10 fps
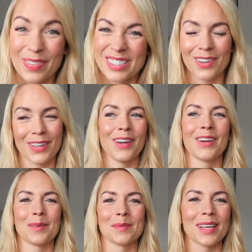if he's not gonna
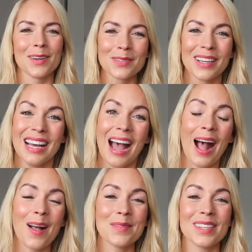hurt himself.
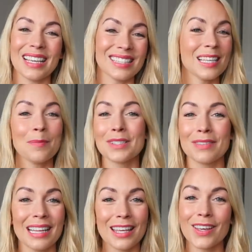Um, so yeah, sleep is
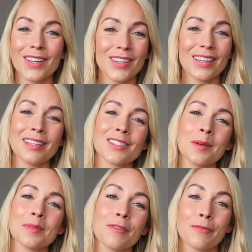really good. In
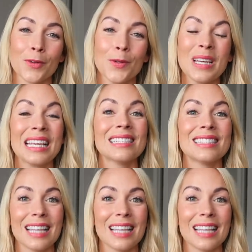terms of food, he's